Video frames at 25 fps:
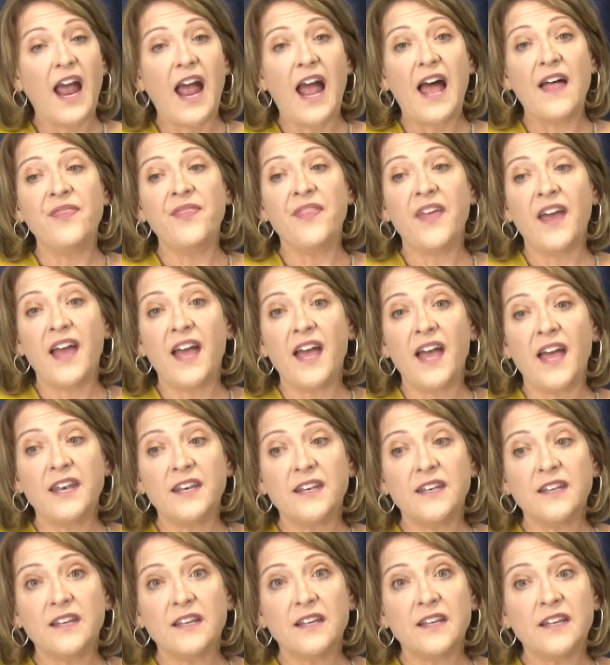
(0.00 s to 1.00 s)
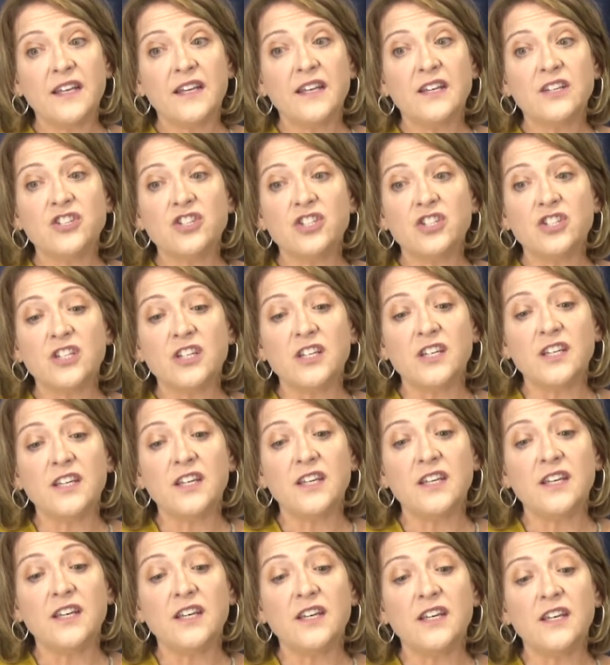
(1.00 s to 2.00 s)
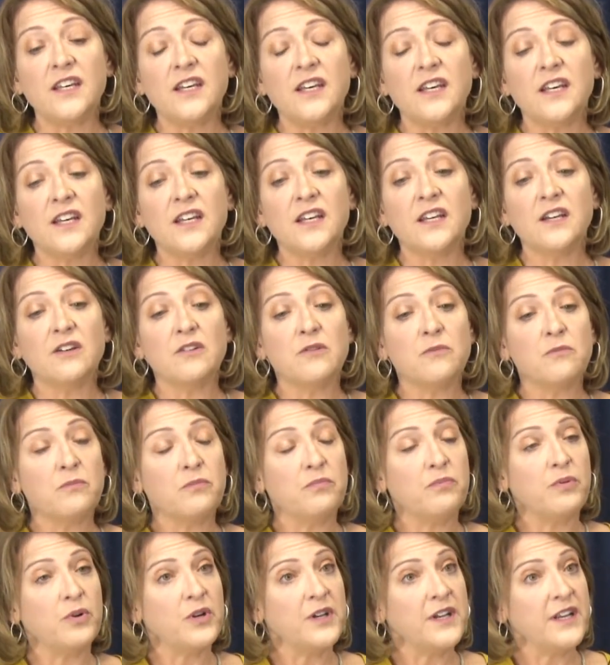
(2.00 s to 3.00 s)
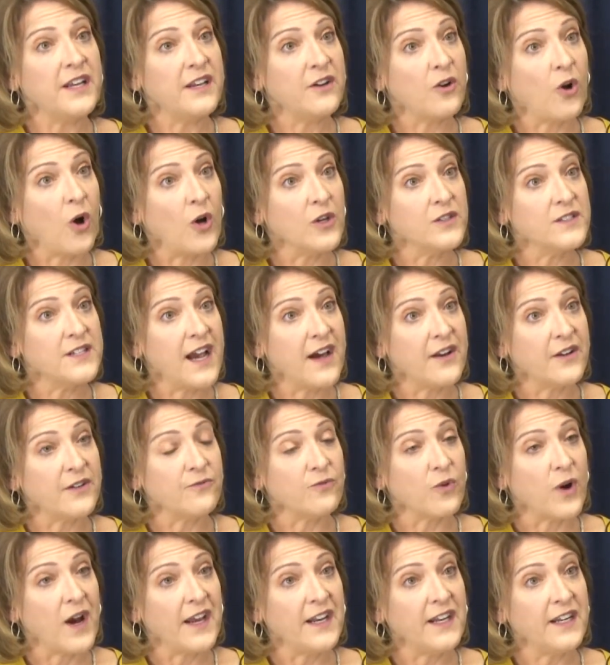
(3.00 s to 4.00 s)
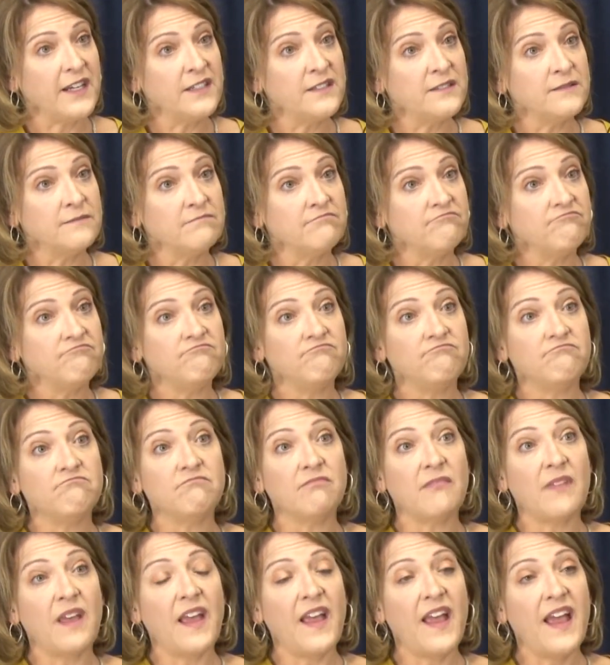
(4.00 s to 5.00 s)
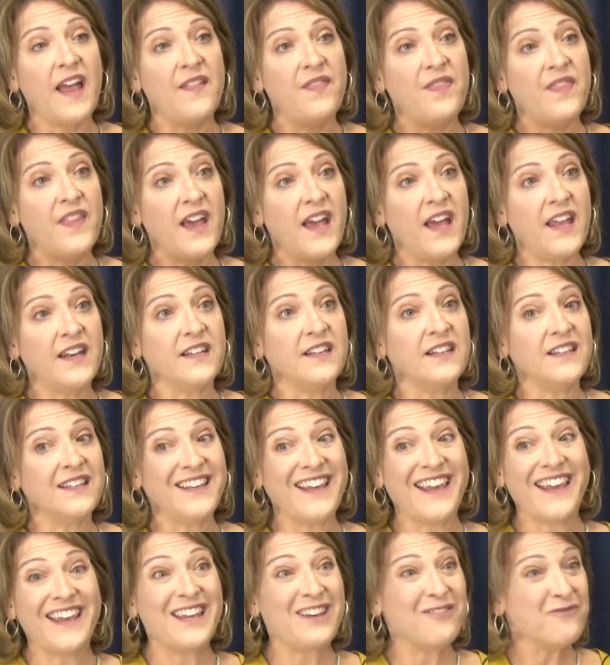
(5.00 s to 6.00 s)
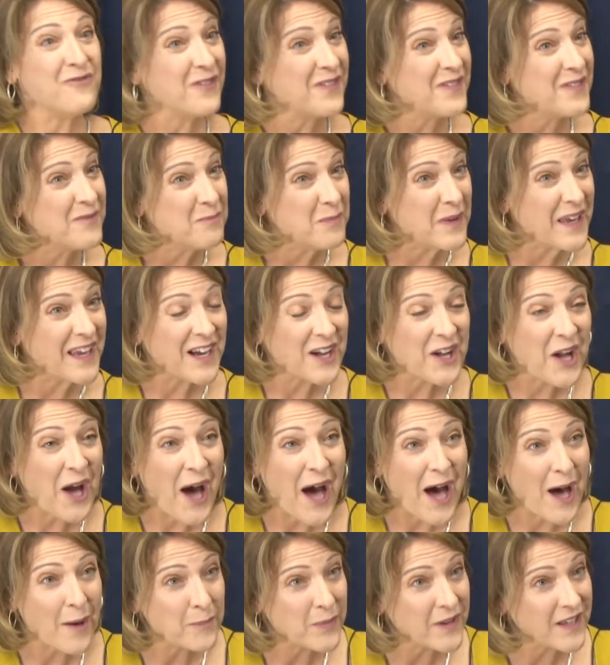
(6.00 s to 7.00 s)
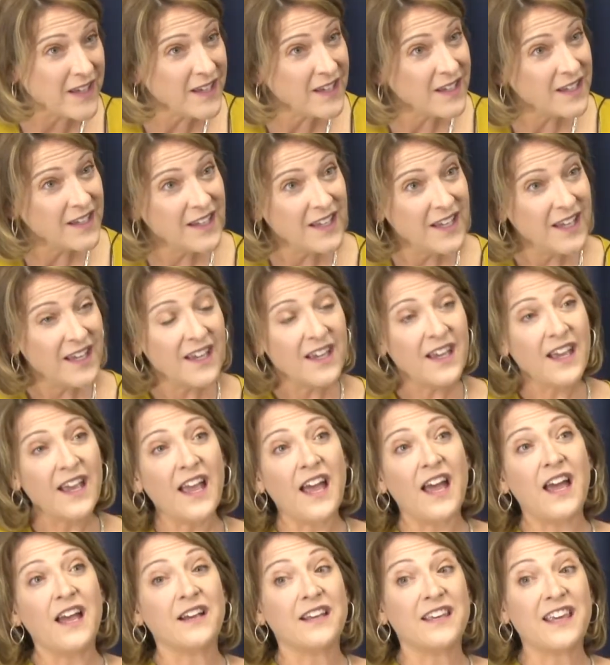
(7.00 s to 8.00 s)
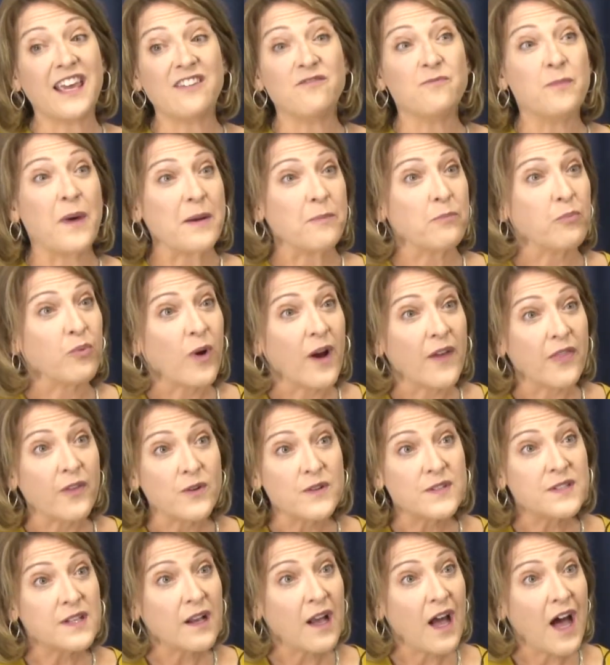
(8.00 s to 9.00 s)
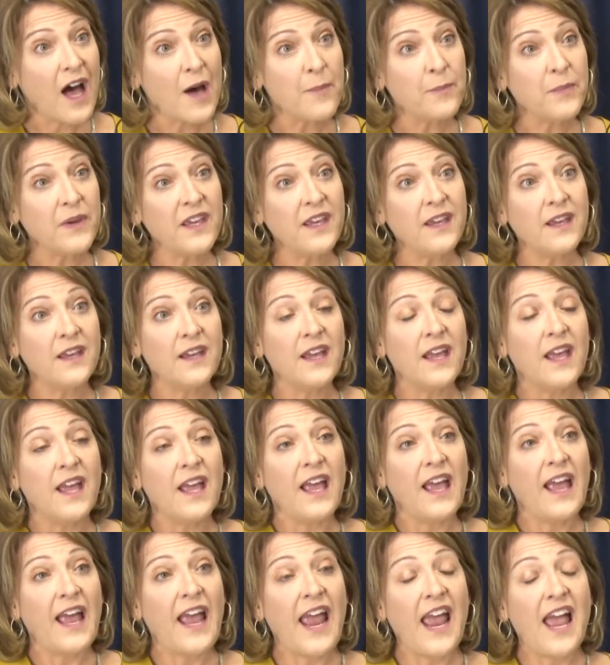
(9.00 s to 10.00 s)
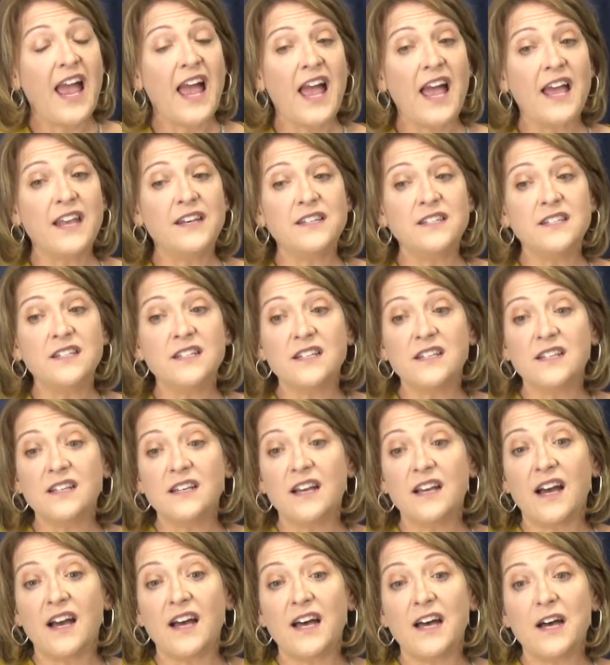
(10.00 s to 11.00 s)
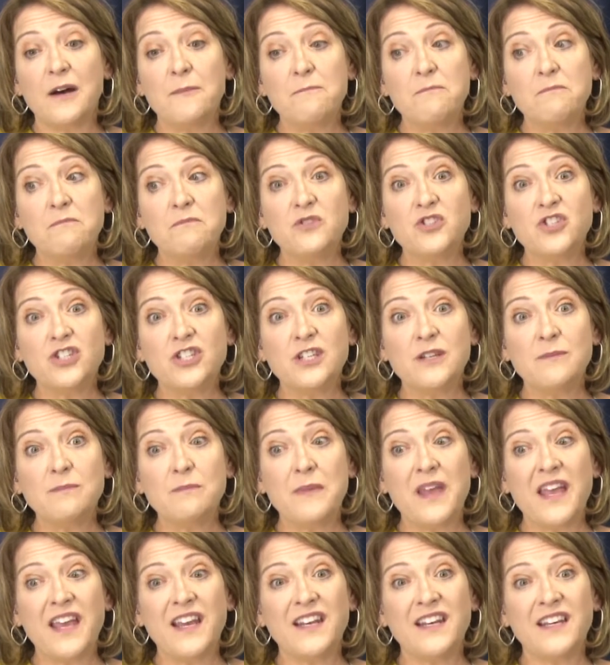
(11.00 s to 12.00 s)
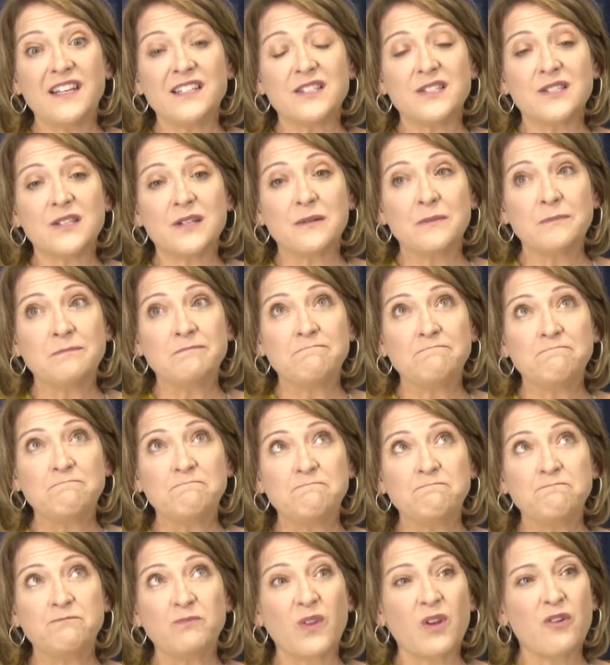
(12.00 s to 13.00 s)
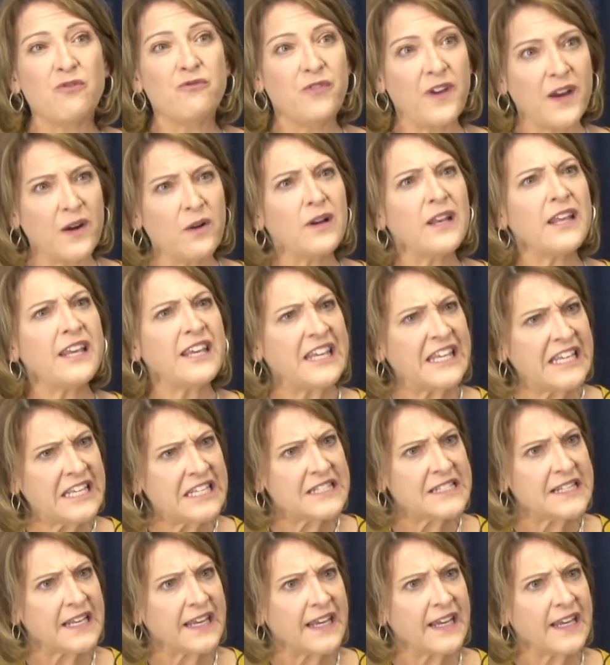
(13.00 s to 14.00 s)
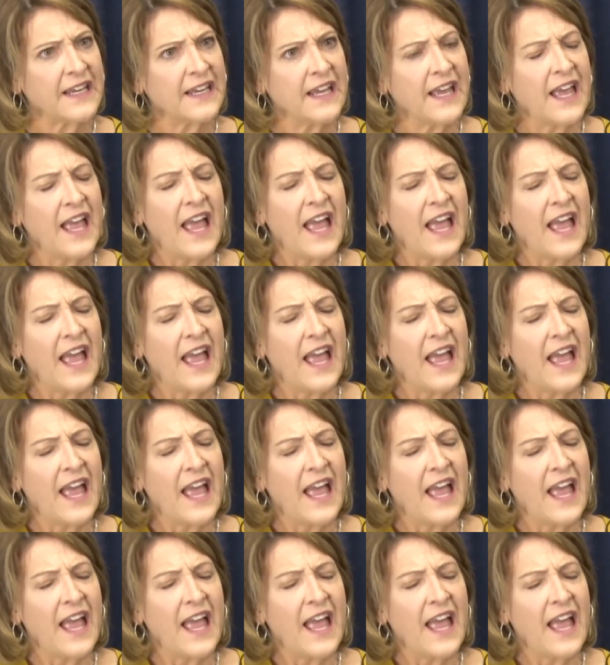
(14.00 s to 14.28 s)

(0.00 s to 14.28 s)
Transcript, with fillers: and then she put it all down in writing, and then gave me a copy, and uh, gave my brothers a copy, and um, she made it fairly easy.